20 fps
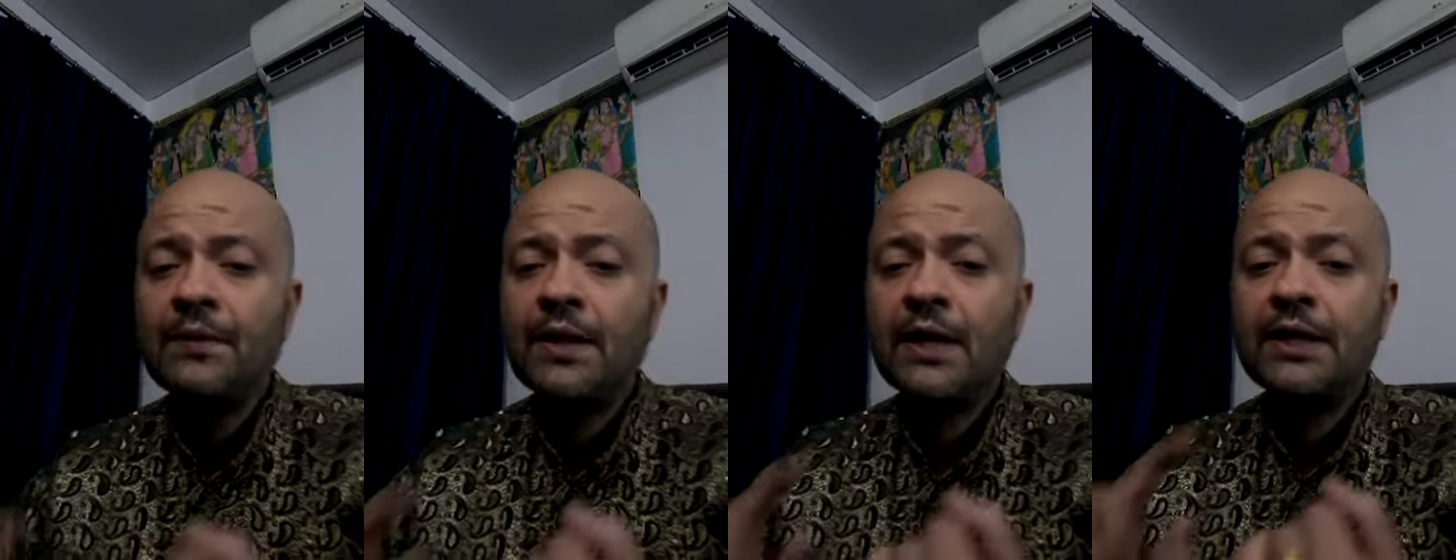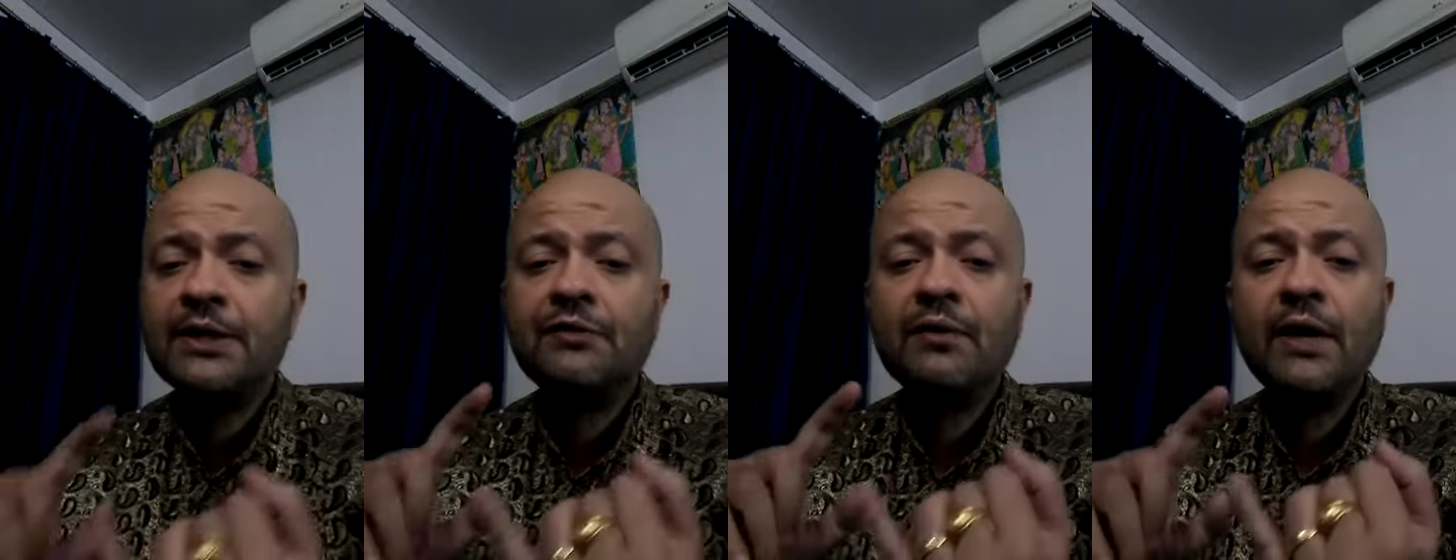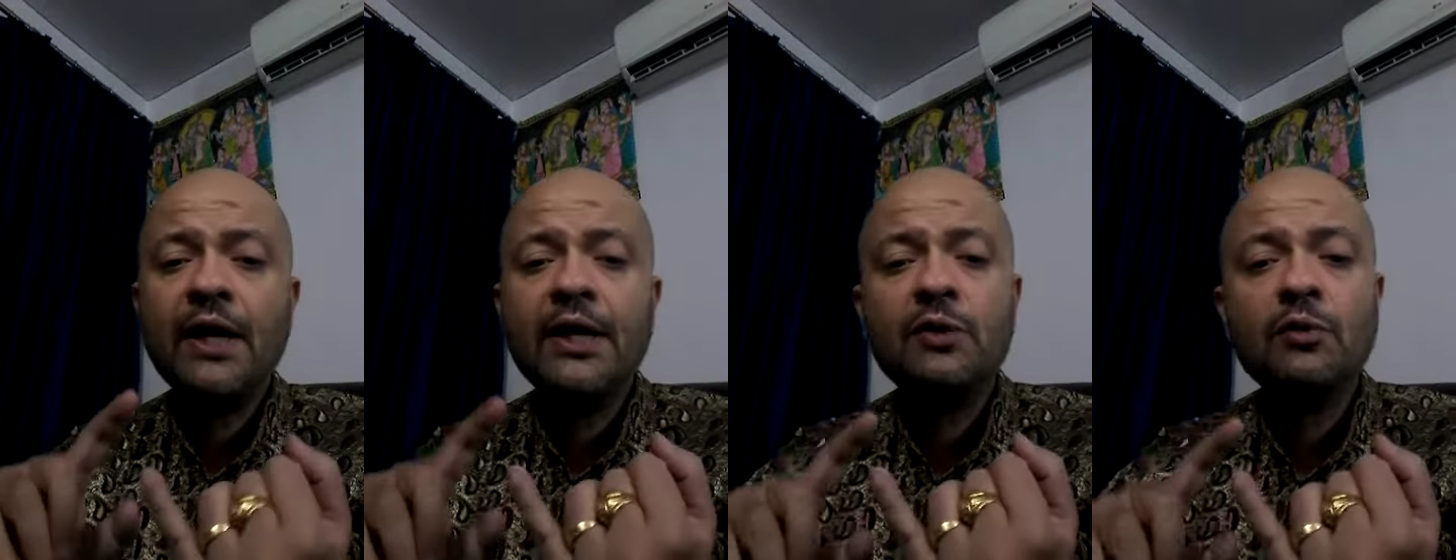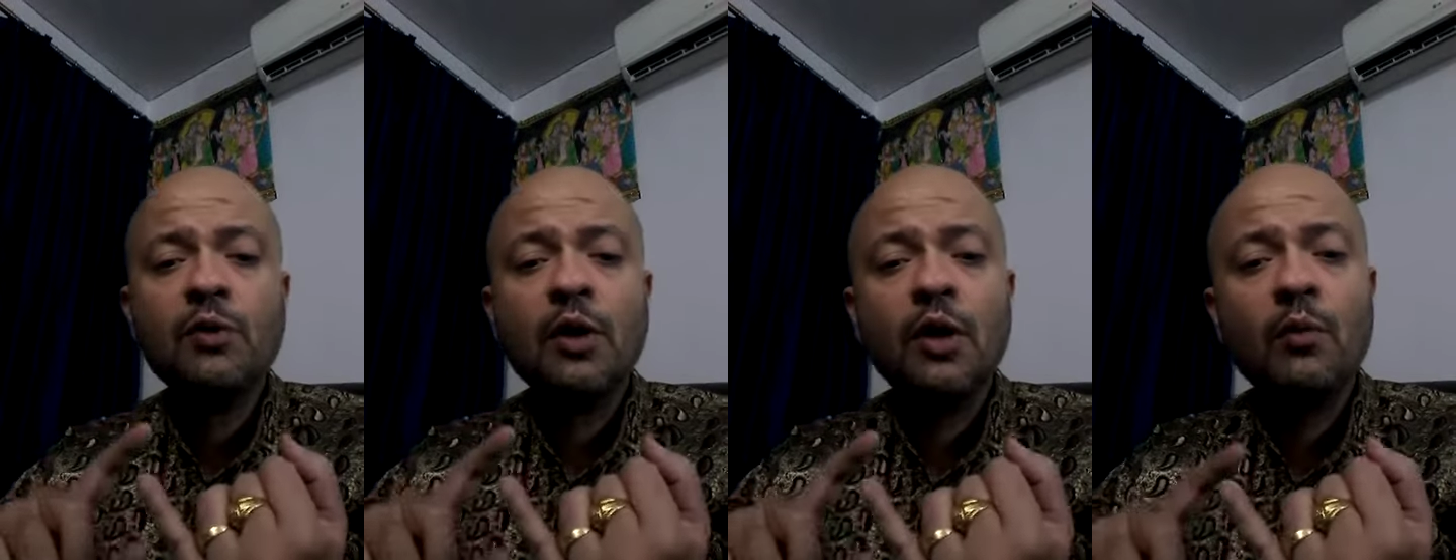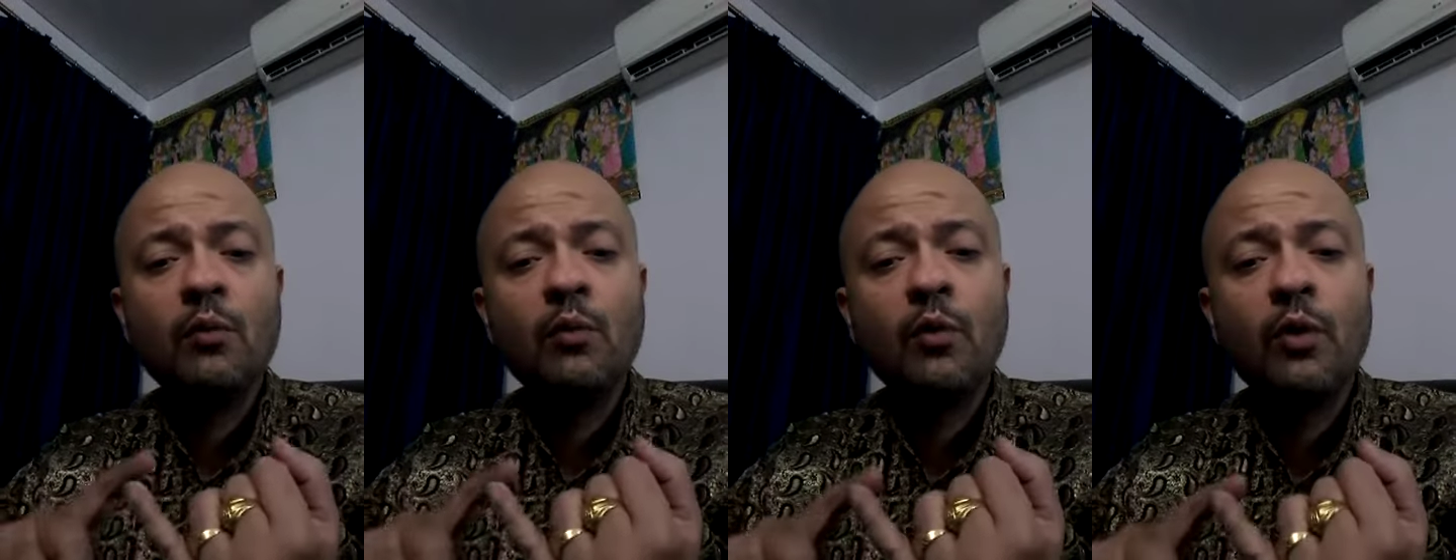that try to
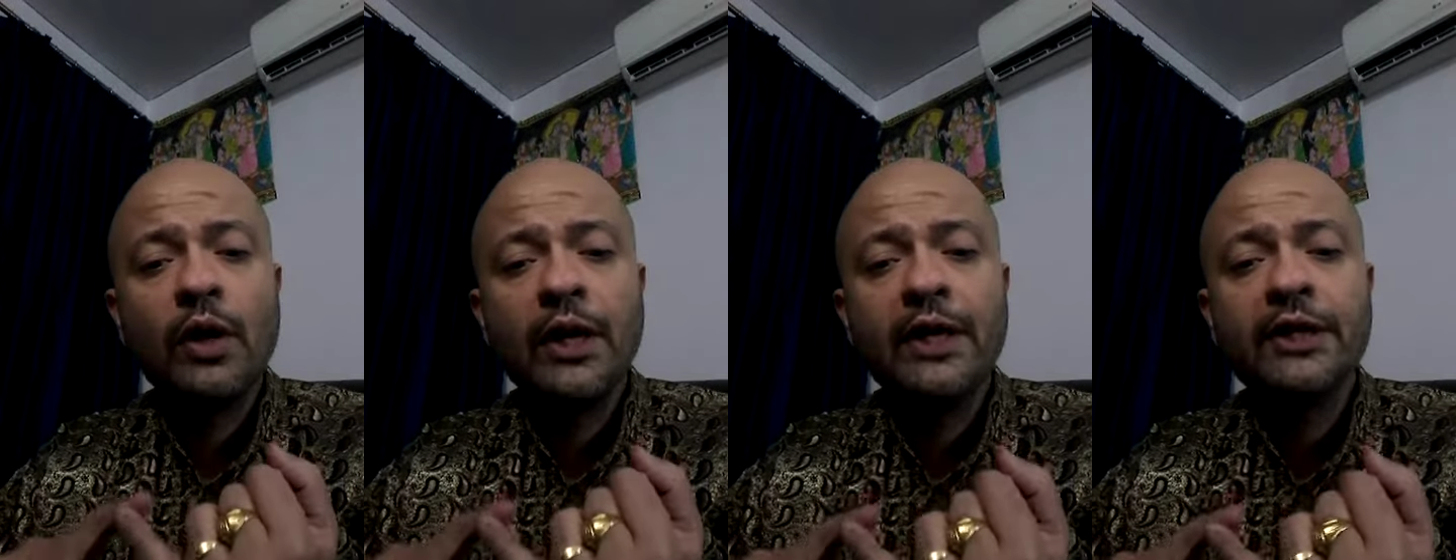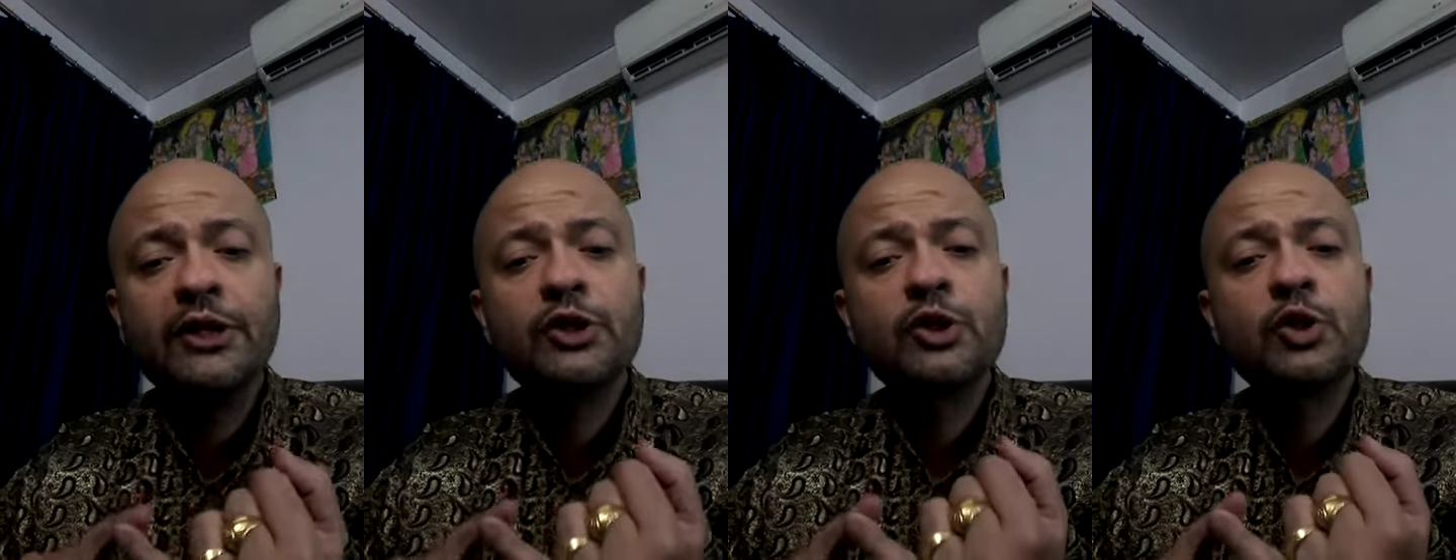avoid